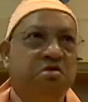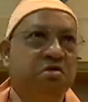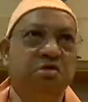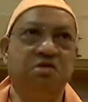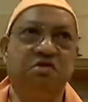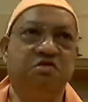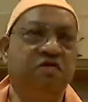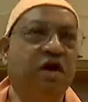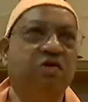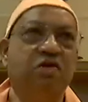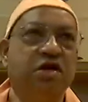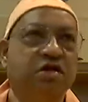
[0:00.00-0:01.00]
the
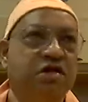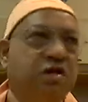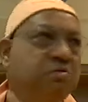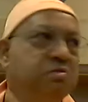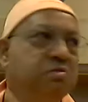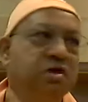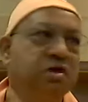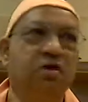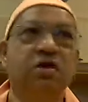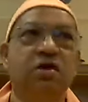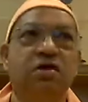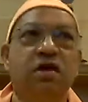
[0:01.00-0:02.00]
flowery shrubs and all
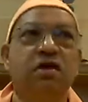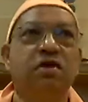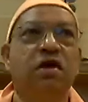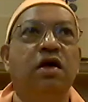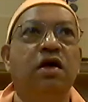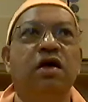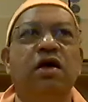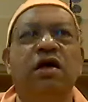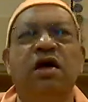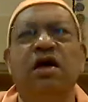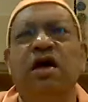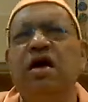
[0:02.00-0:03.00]
these things.
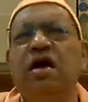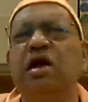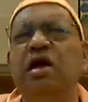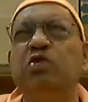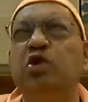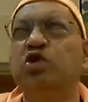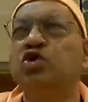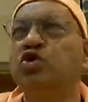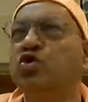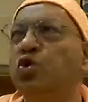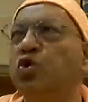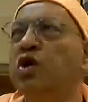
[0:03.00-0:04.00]
And he was
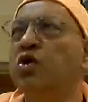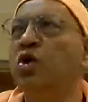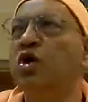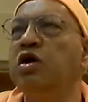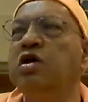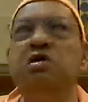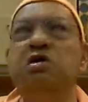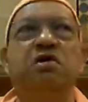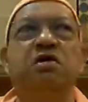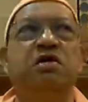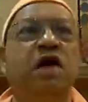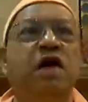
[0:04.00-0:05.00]
so annoyed, he
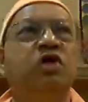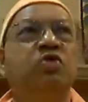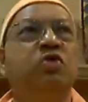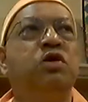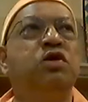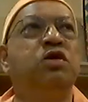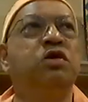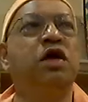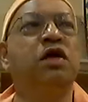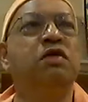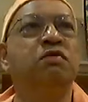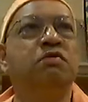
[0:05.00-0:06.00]
ran towards it
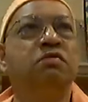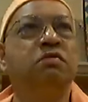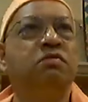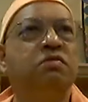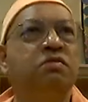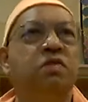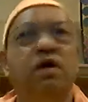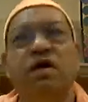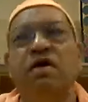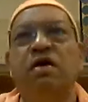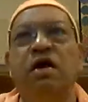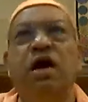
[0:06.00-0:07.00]
and
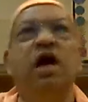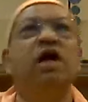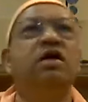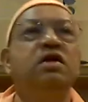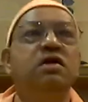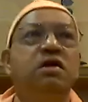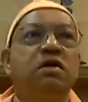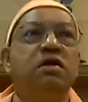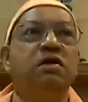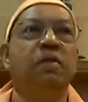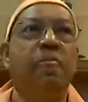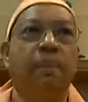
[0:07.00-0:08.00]
hit it
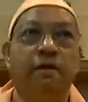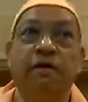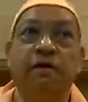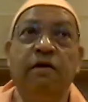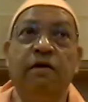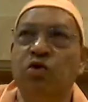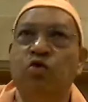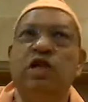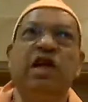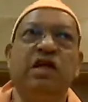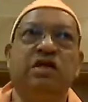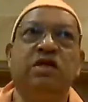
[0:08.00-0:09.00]

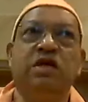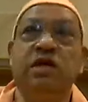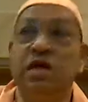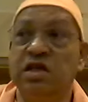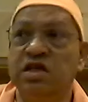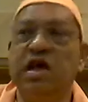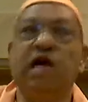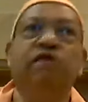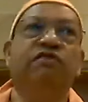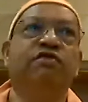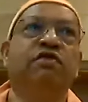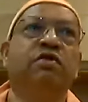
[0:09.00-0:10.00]
with that his
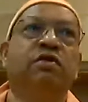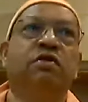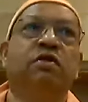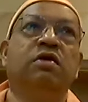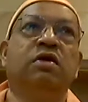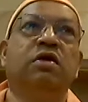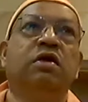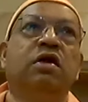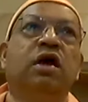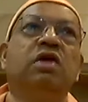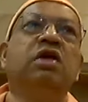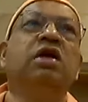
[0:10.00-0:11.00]
staff.
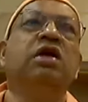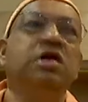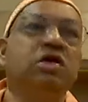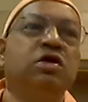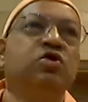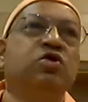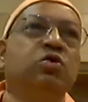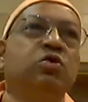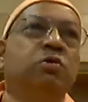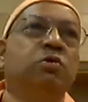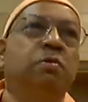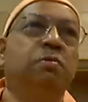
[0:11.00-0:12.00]
And he hit it
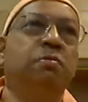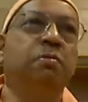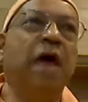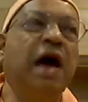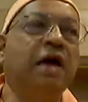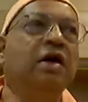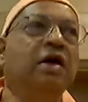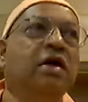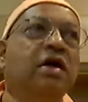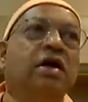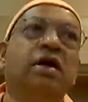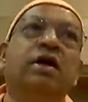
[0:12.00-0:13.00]
so badly,
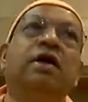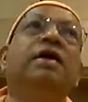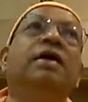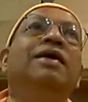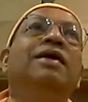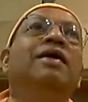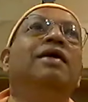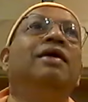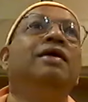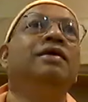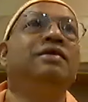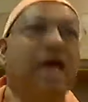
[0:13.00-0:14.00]
it
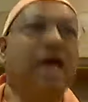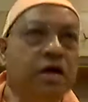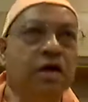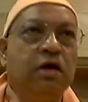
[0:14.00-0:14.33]
died.